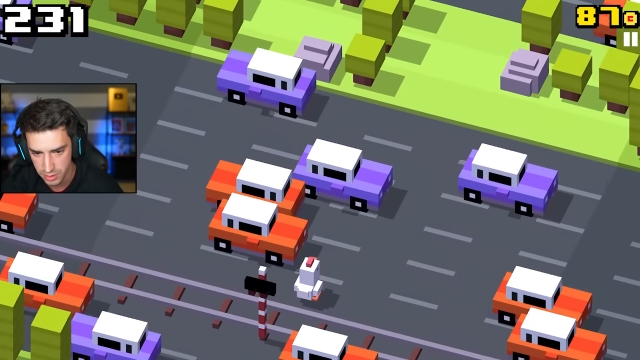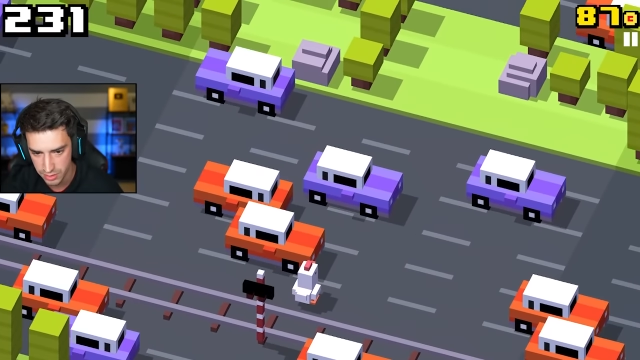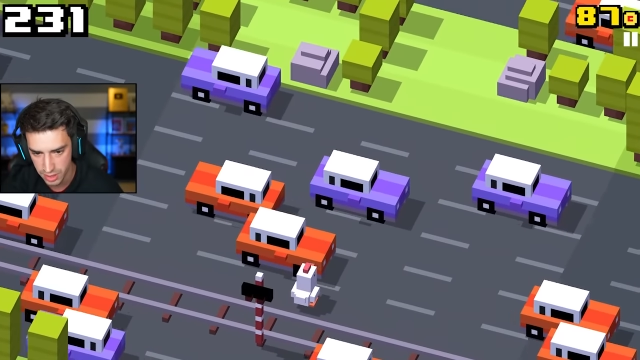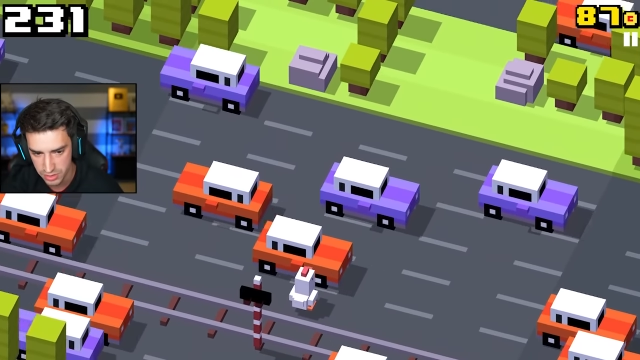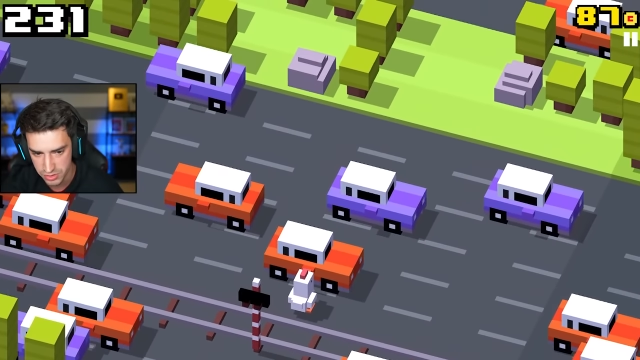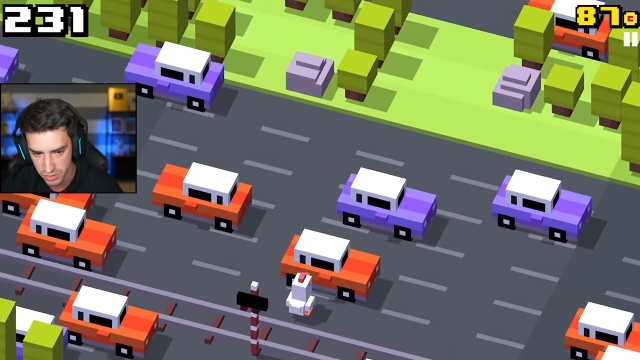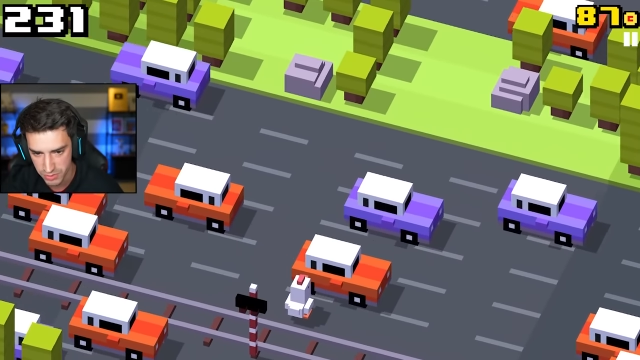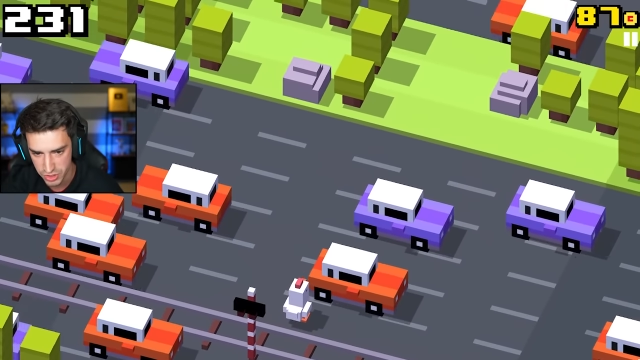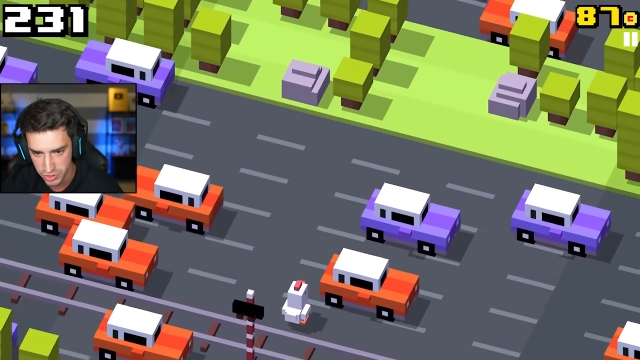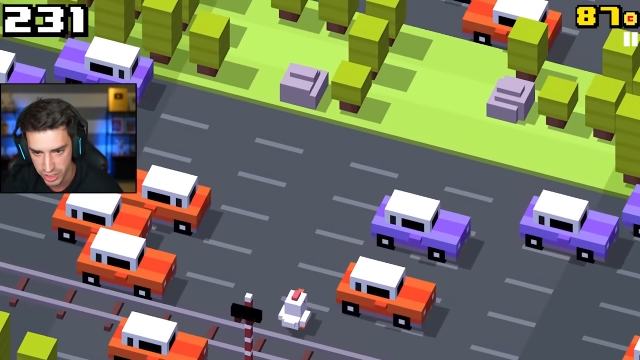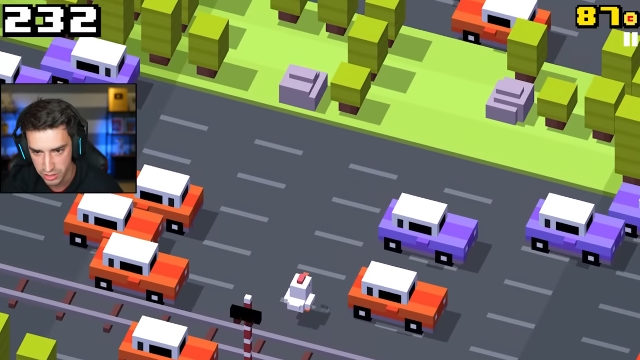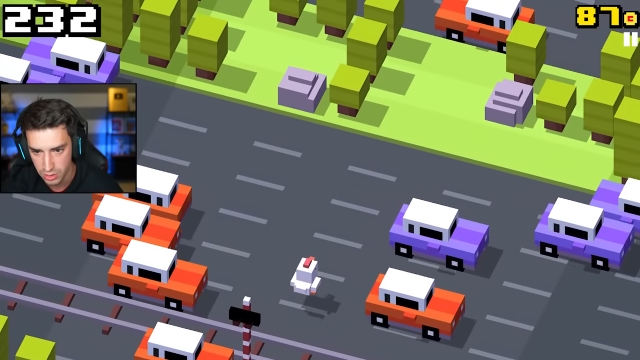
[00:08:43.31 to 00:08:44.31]
Thank you so much,
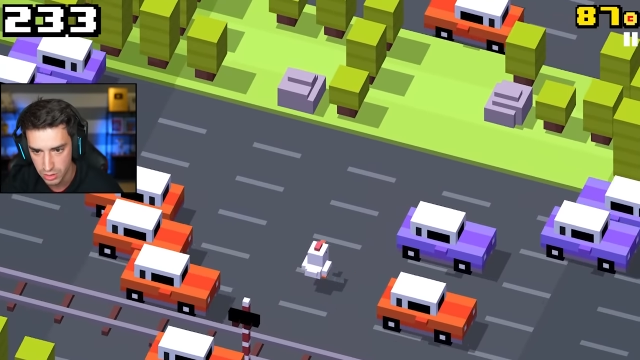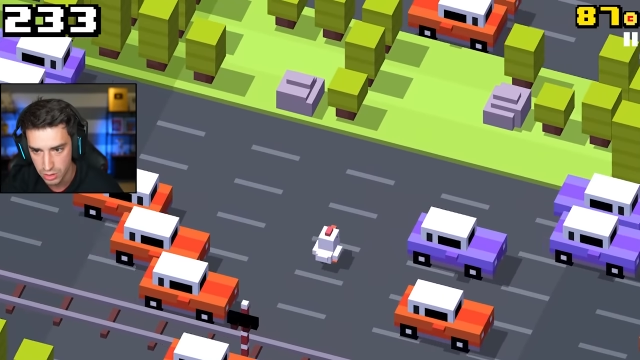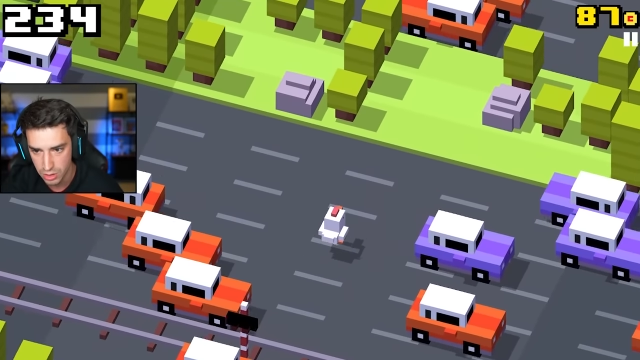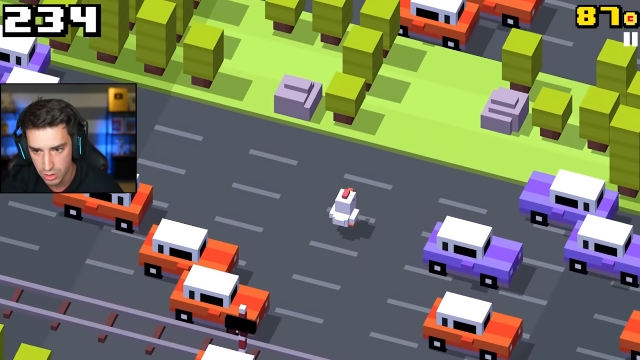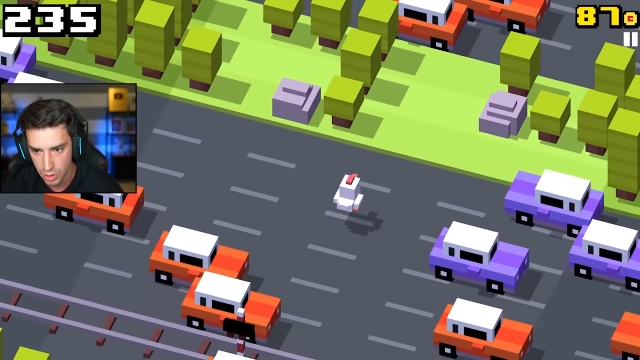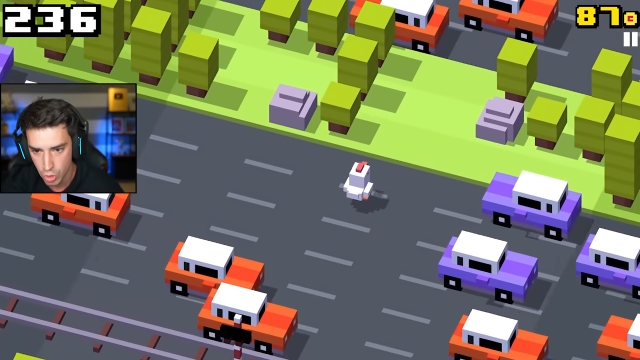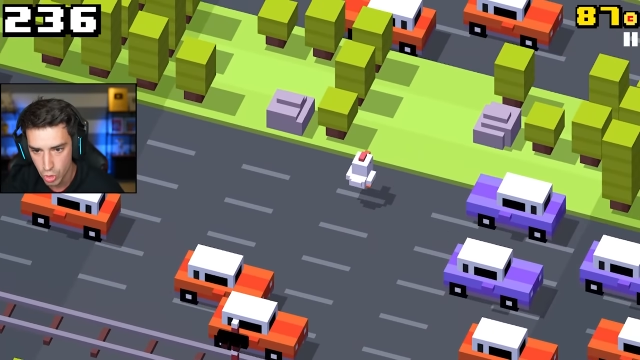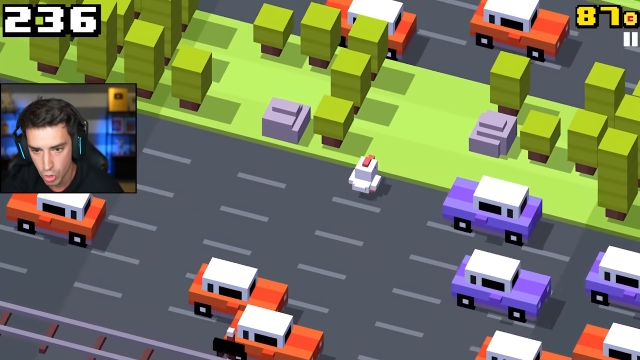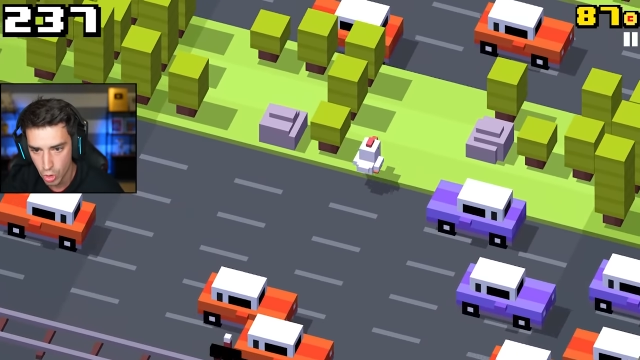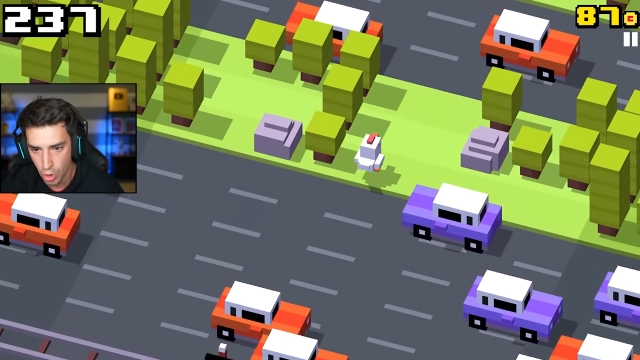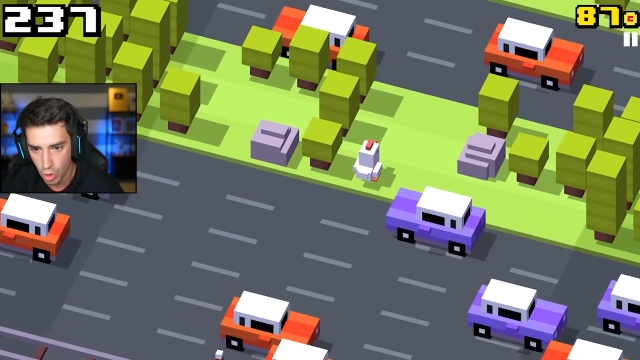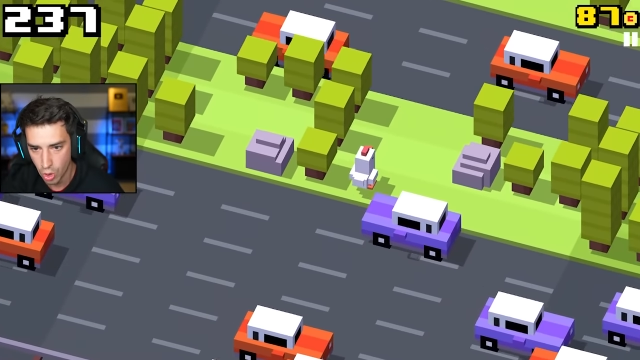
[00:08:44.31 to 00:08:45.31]
train.
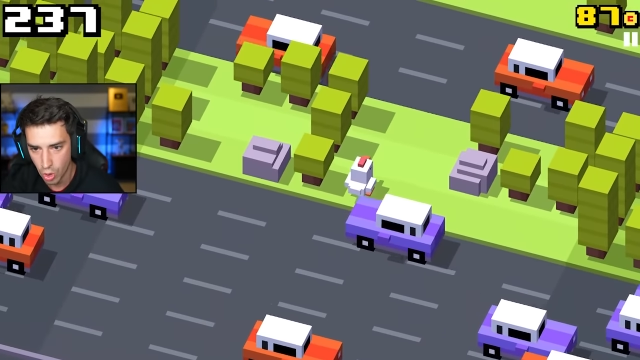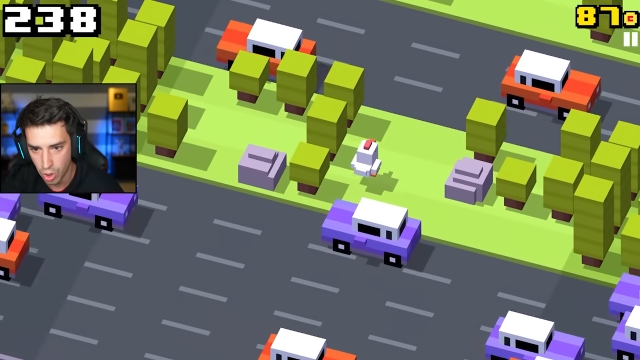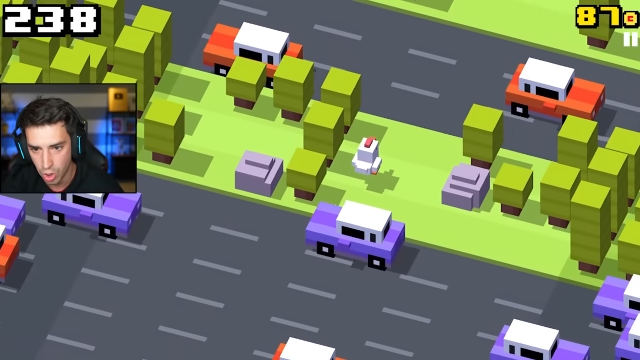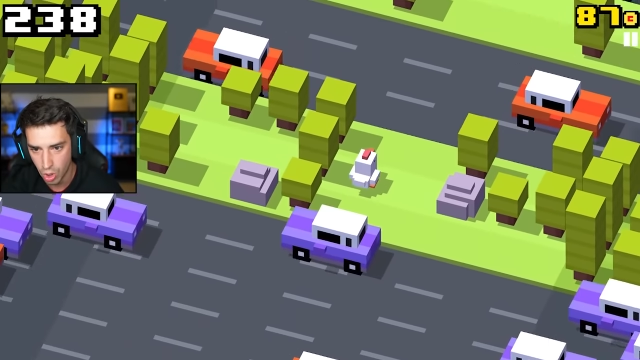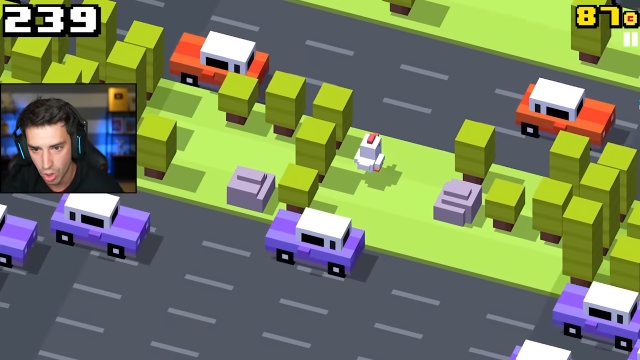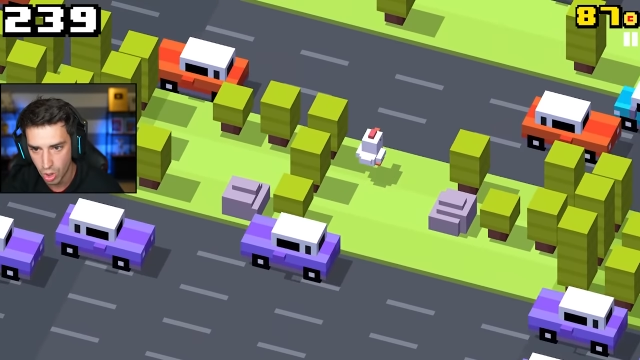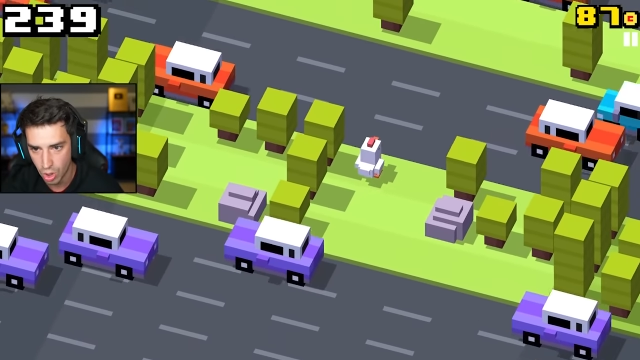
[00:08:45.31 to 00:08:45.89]
Whoa.